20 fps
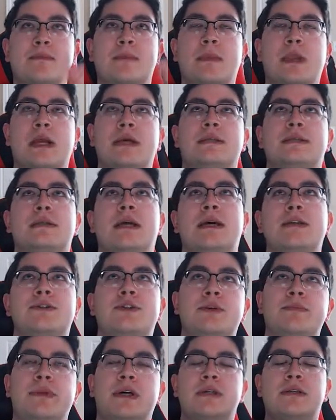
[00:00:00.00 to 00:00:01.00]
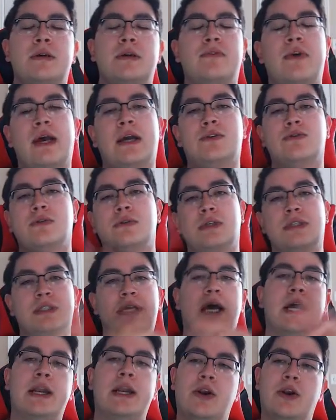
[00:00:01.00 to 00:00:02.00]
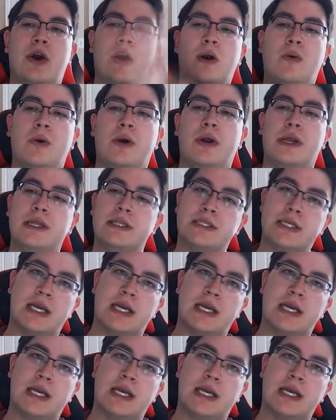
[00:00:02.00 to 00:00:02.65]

It's not too much of actual design and artwork. It's kind